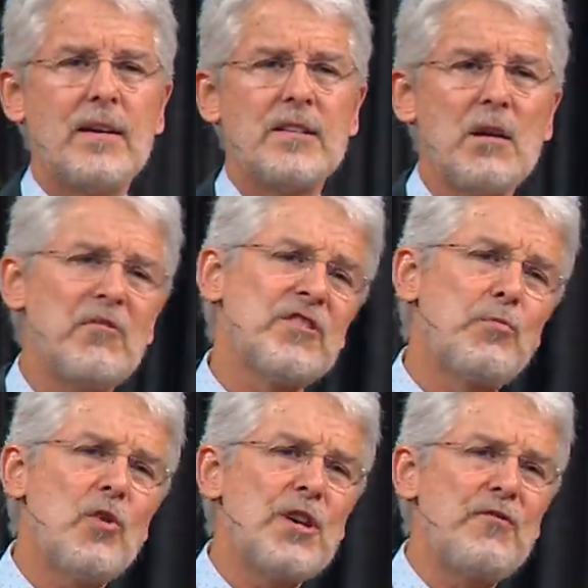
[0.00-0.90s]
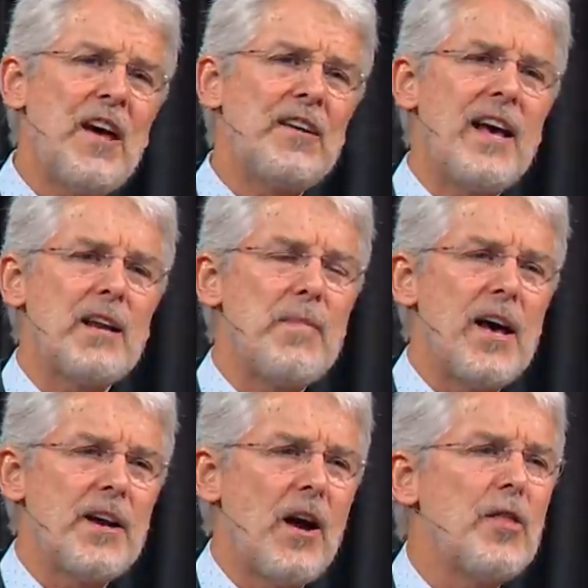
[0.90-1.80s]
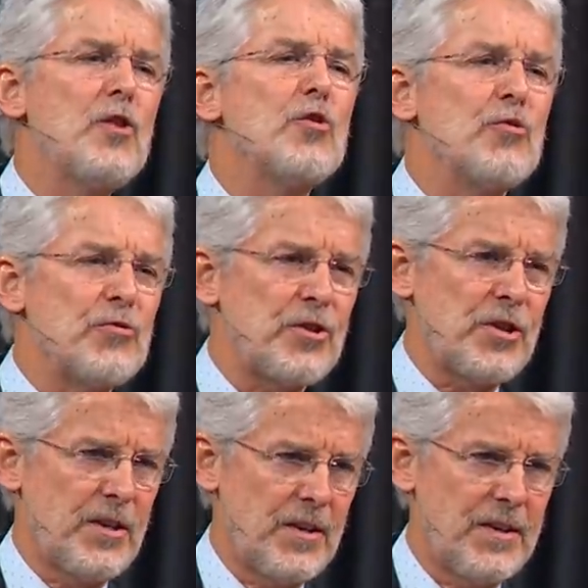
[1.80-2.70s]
And some of his boys found out about it on the news.